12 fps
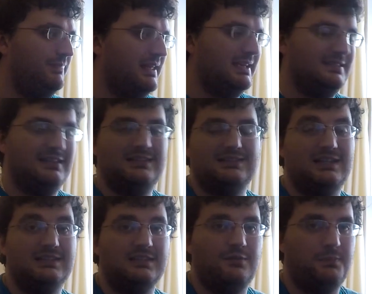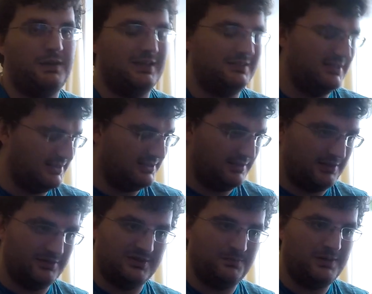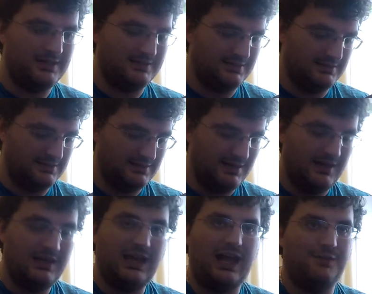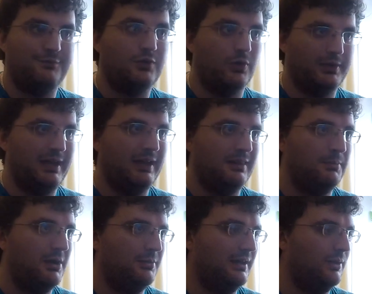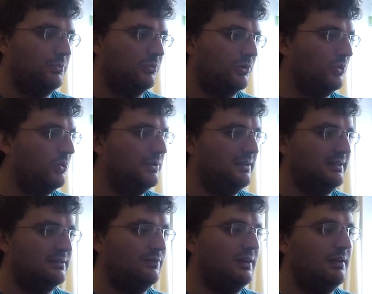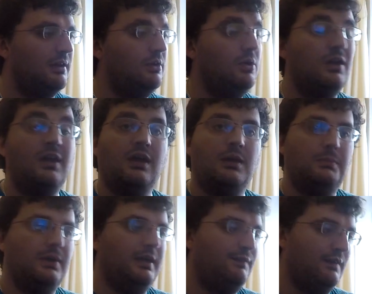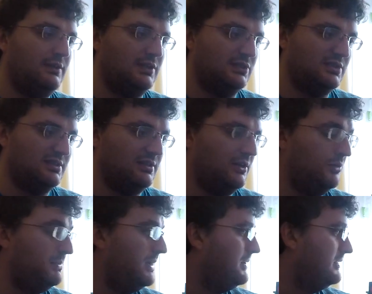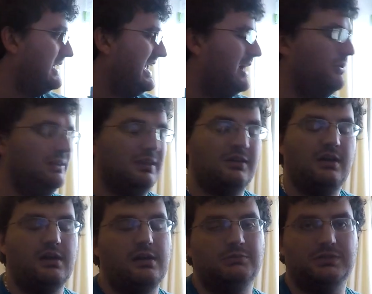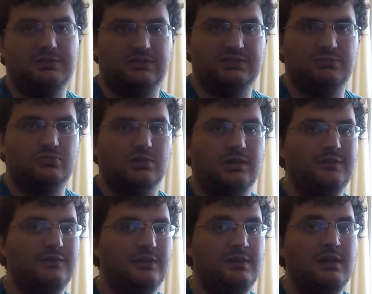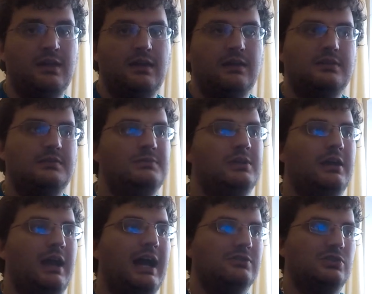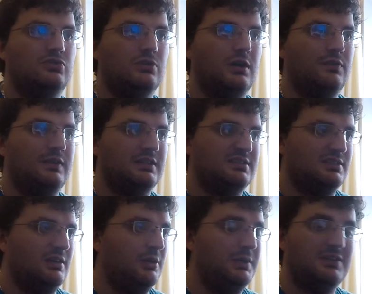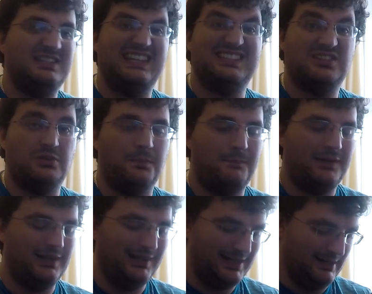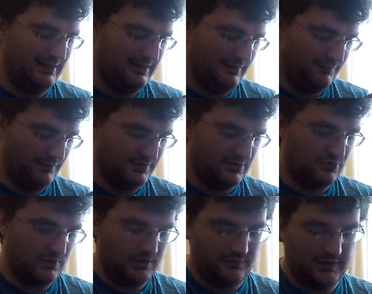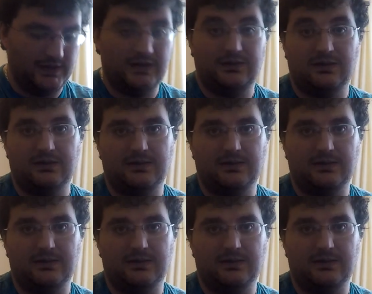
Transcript: as easily as other places, because I know some places have got it at the moment that I'm recording this video. But if it does snow, maybe I'll get out in the car, I'll do some driving, how to drive in the snow, because it is completely different to driving in